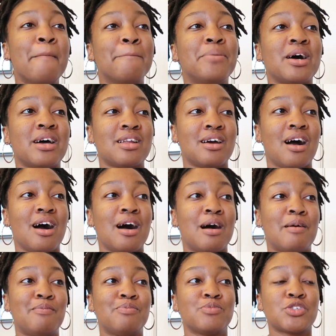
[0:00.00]

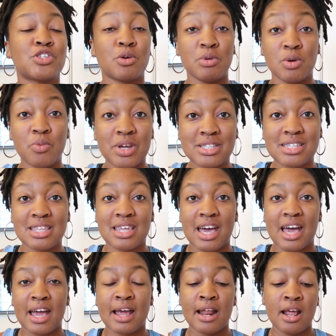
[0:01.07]
But so we went to
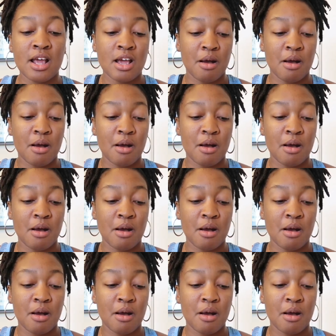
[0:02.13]
that.